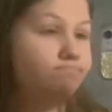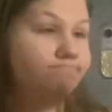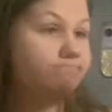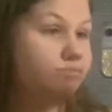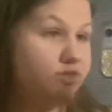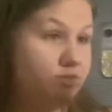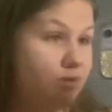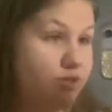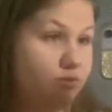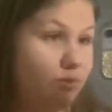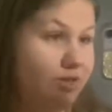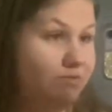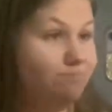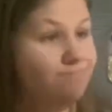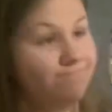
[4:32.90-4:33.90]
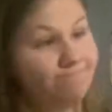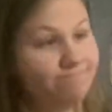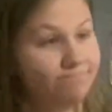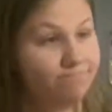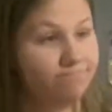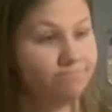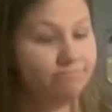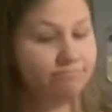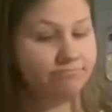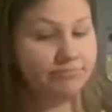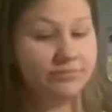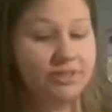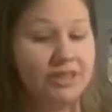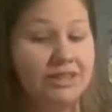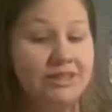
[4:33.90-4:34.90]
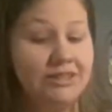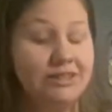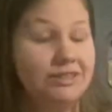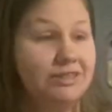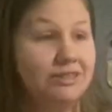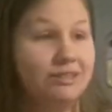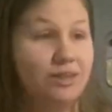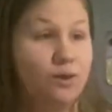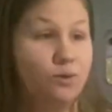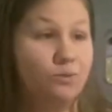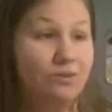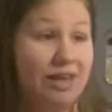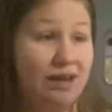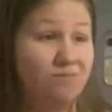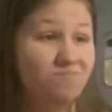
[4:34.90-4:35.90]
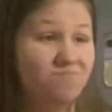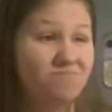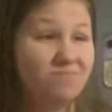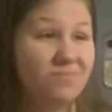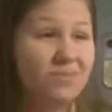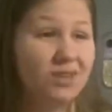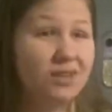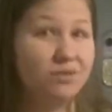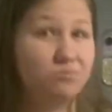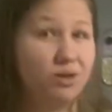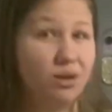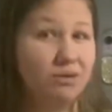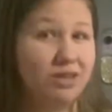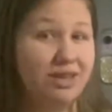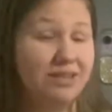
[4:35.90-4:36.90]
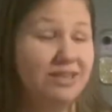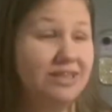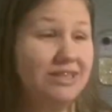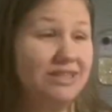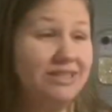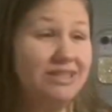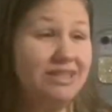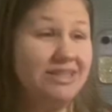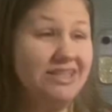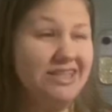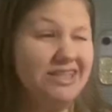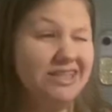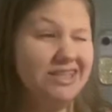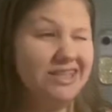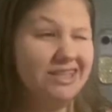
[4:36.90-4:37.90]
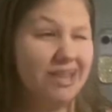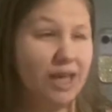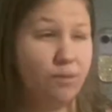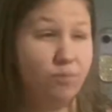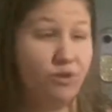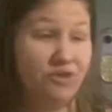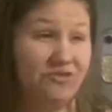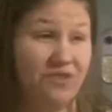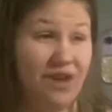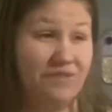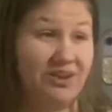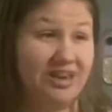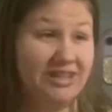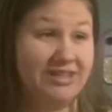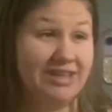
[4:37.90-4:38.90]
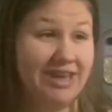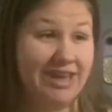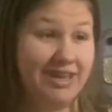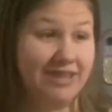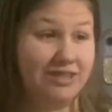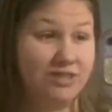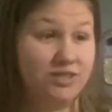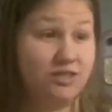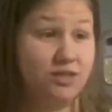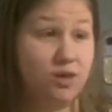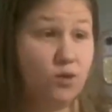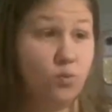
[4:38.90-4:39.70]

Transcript: It's my twin. So, yeah, probably give this 8.5 out of 10, so.